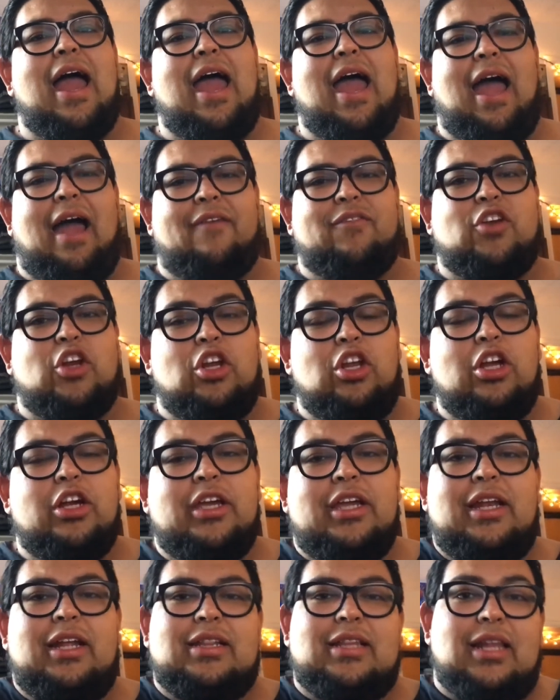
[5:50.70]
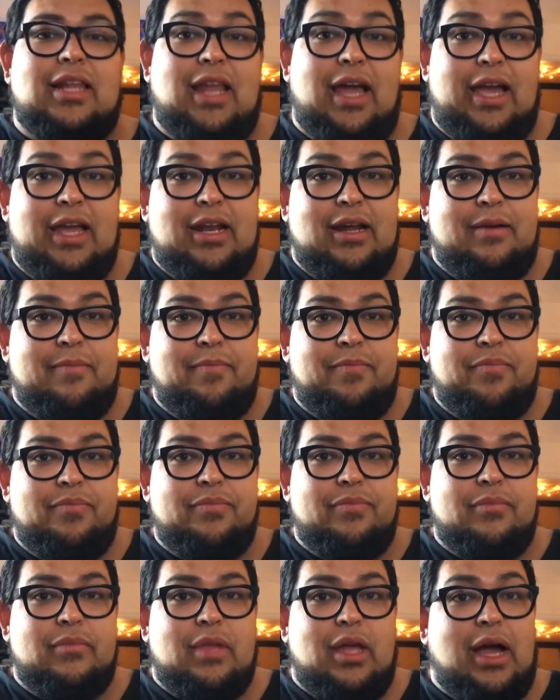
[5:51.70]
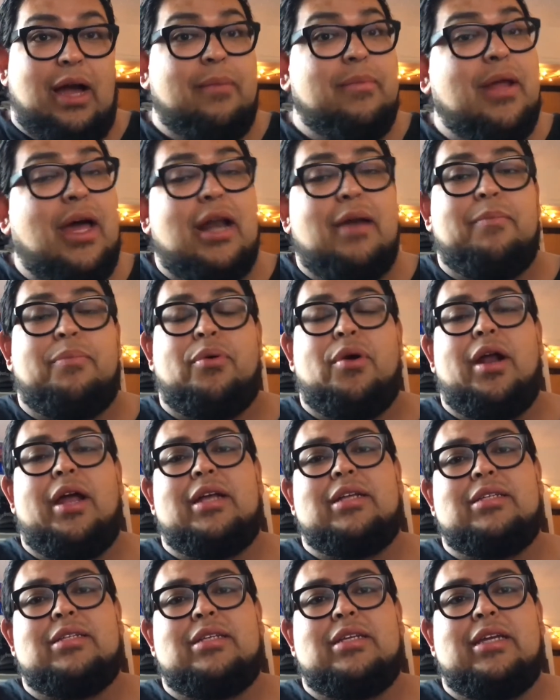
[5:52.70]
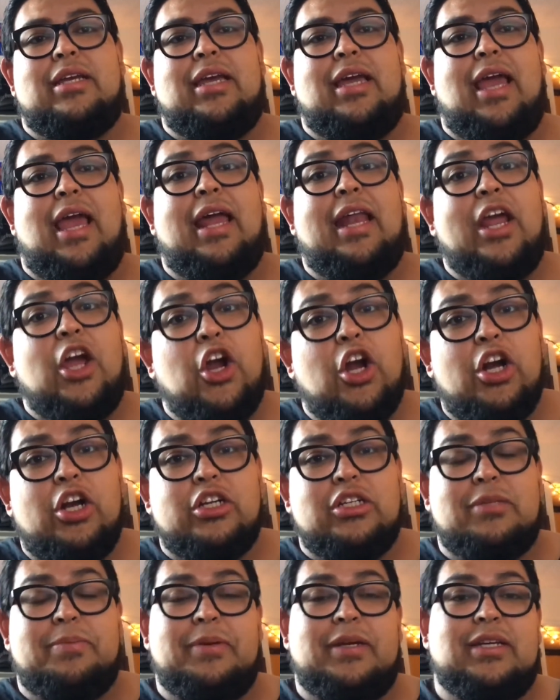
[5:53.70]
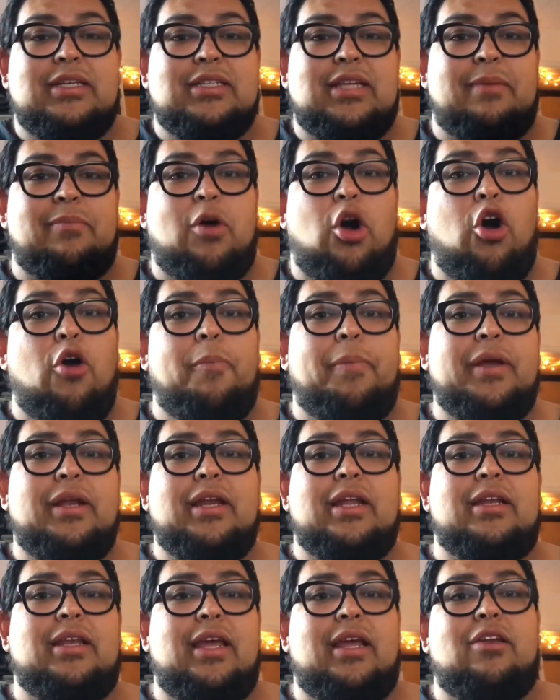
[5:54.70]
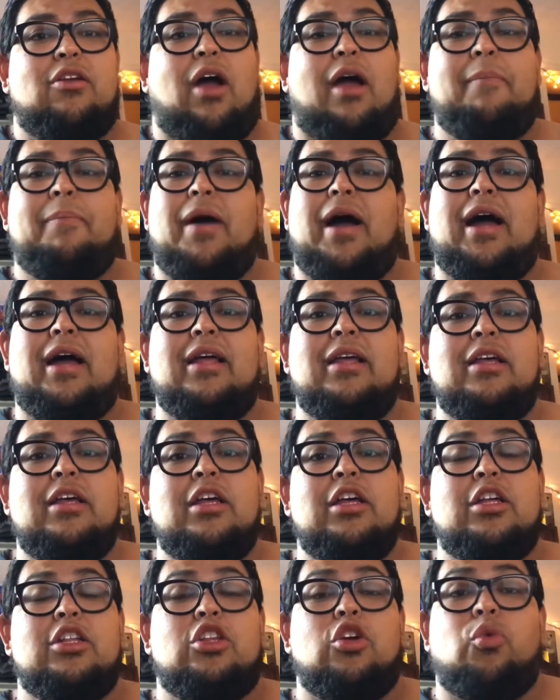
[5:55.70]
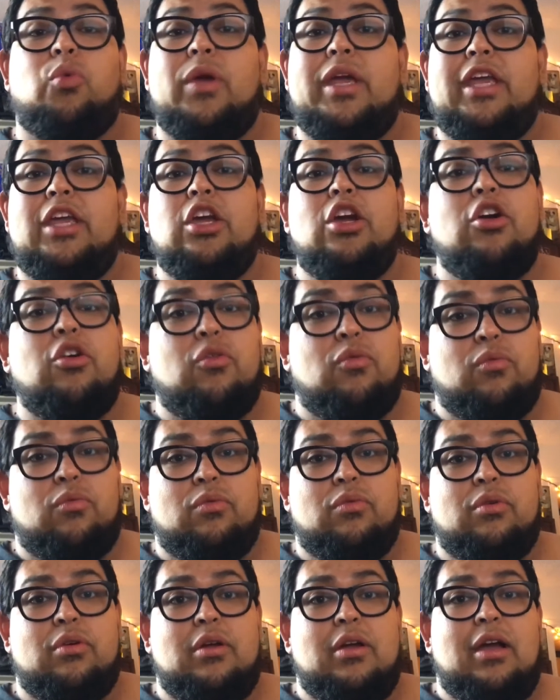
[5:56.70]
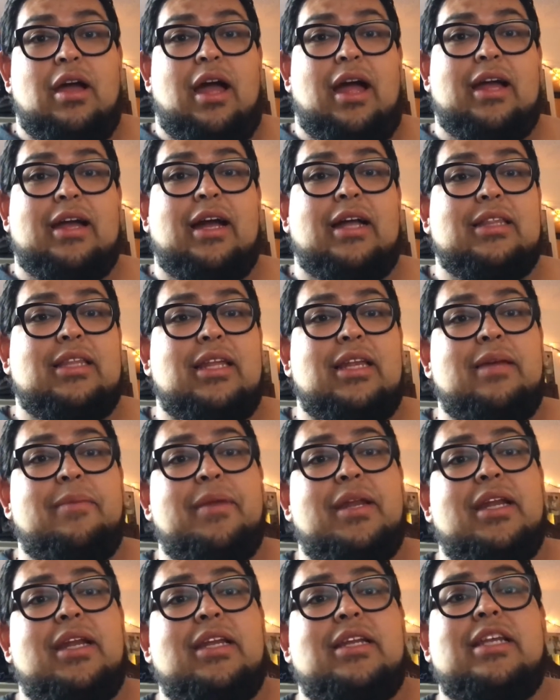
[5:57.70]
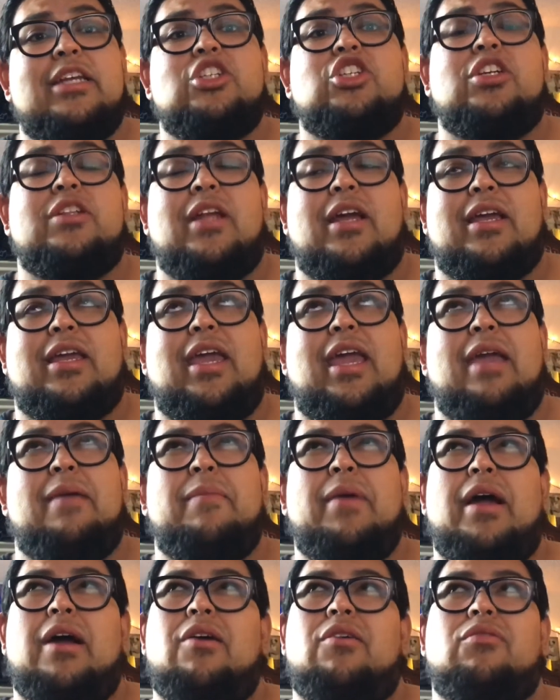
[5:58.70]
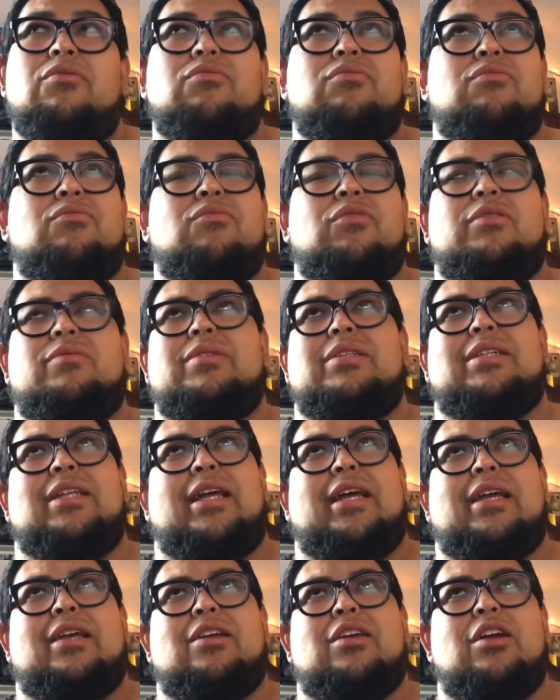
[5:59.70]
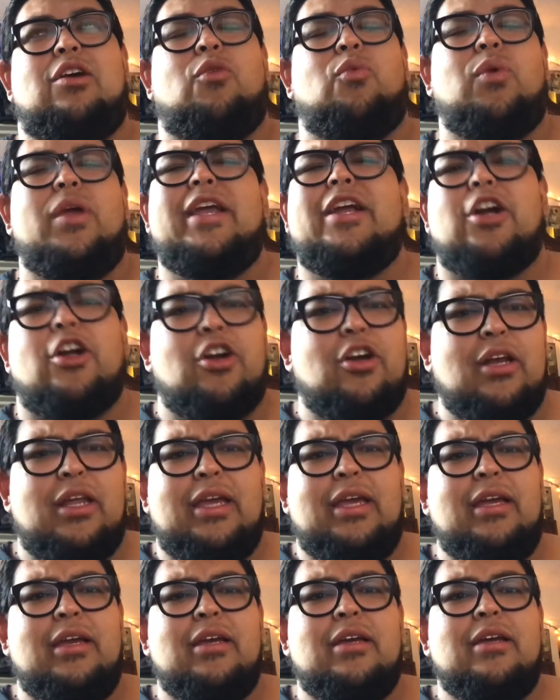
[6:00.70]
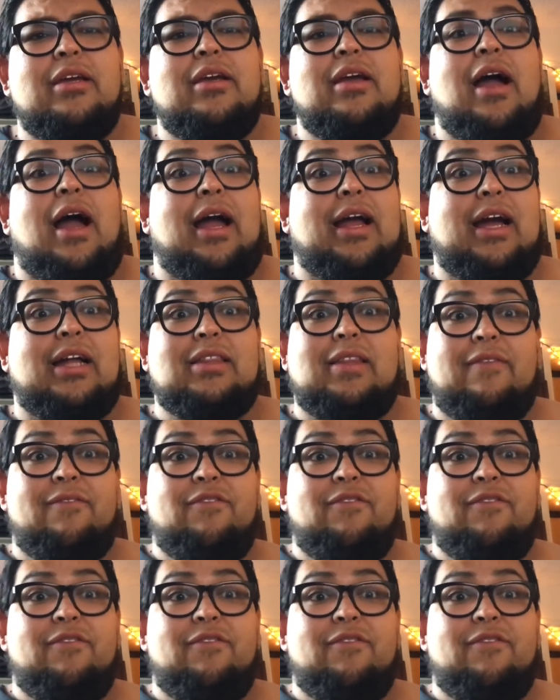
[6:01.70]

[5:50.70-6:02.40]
After looking at the lineup, I'm not impressed. And it hurts because I'm hoping Nintendo, I bought the Wii U. I got the limited edition that came out, what was it, like a week early? I got the